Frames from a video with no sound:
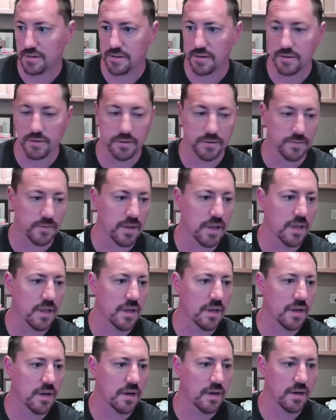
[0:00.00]
So,
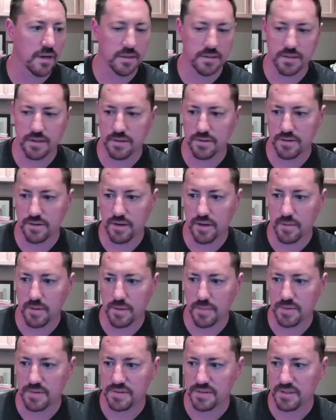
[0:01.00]
it tells you how
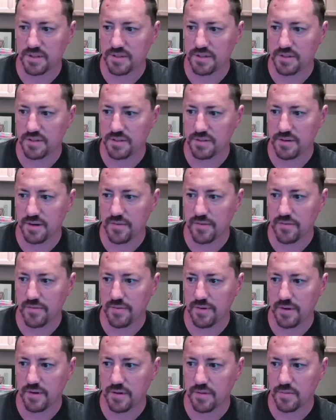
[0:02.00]
many positions you have
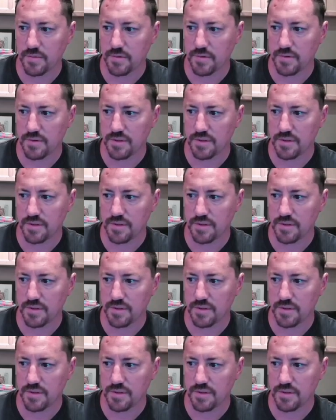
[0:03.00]
available.